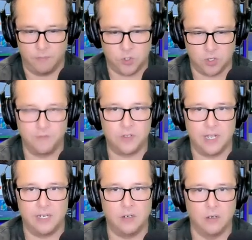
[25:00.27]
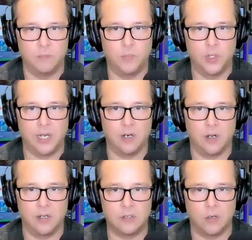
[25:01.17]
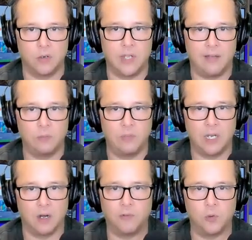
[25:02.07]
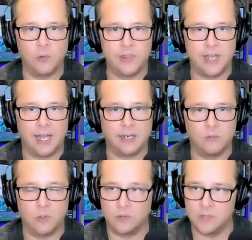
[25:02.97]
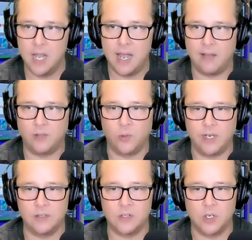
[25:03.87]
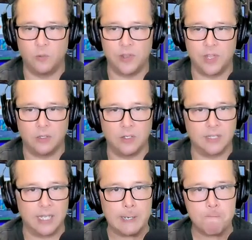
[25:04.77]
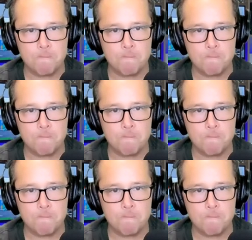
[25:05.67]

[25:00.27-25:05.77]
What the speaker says: surface that you're putting it on. So you have to be careful with that. We'll have to wait and see what they look like.